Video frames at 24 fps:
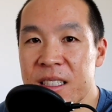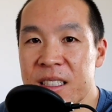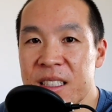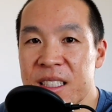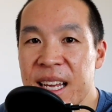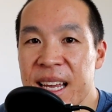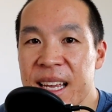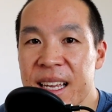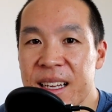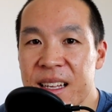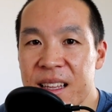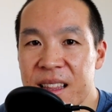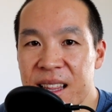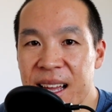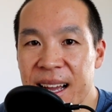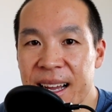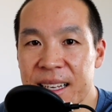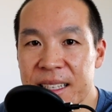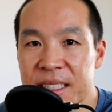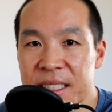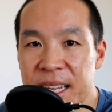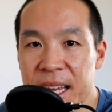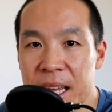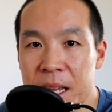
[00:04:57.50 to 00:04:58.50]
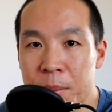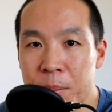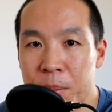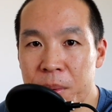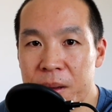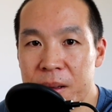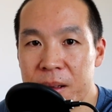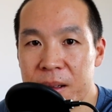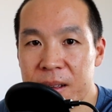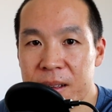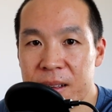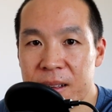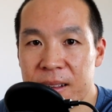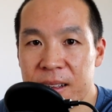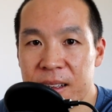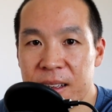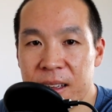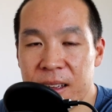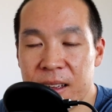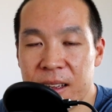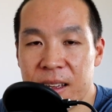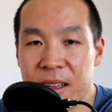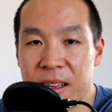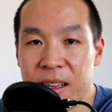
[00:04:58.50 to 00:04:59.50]
Take that tape.
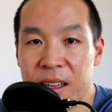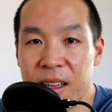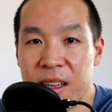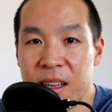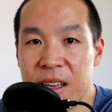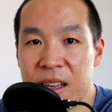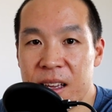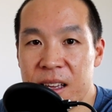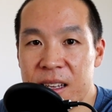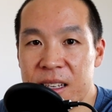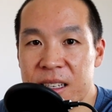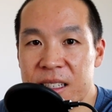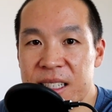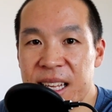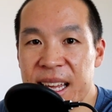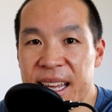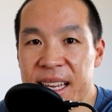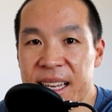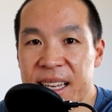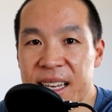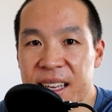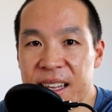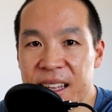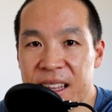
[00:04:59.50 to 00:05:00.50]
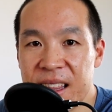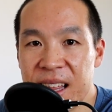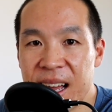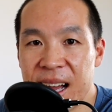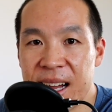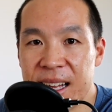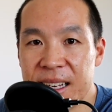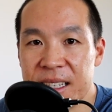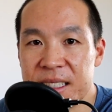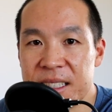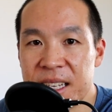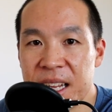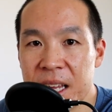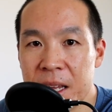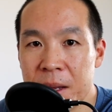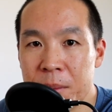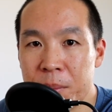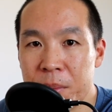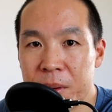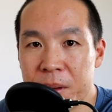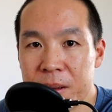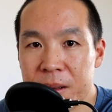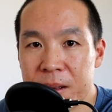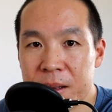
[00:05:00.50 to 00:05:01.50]
take that
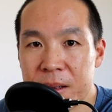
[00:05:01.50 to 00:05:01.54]
tape.